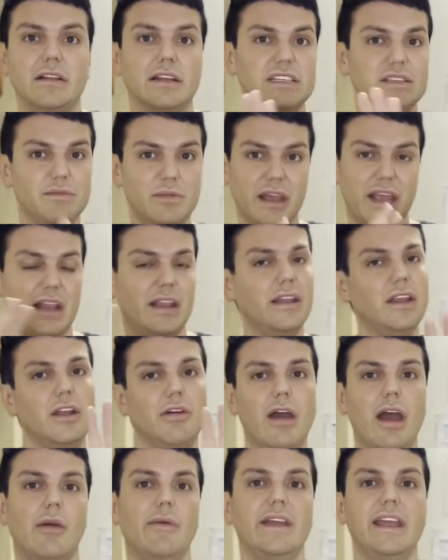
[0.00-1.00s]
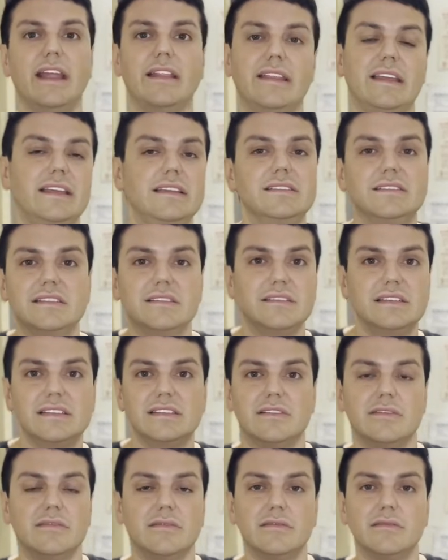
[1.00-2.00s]
I'll explain, you know, how we get these
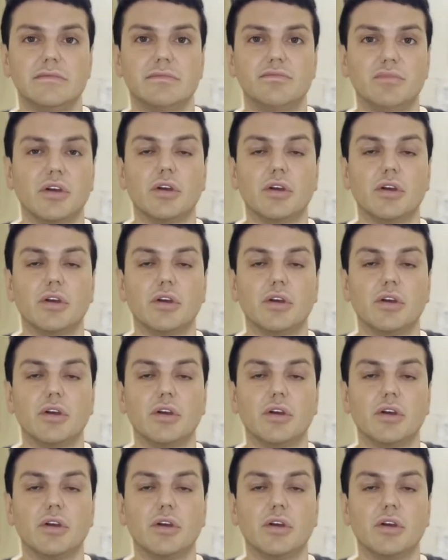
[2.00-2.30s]
little